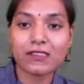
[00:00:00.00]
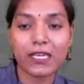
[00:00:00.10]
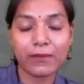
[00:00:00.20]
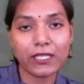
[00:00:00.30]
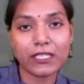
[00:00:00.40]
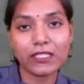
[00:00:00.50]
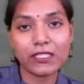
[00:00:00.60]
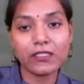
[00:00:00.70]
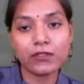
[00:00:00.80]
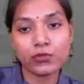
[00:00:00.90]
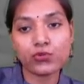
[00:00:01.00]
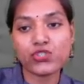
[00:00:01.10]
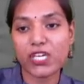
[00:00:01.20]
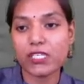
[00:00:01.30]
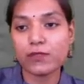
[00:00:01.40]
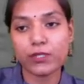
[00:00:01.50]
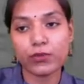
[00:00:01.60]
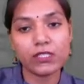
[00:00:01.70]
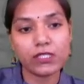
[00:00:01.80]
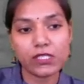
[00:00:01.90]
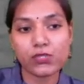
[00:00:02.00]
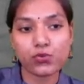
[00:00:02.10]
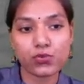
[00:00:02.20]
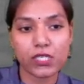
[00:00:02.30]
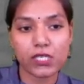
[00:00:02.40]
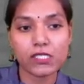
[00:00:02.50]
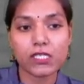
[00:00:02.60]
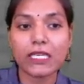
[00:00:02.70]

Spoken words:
ability to change between these two states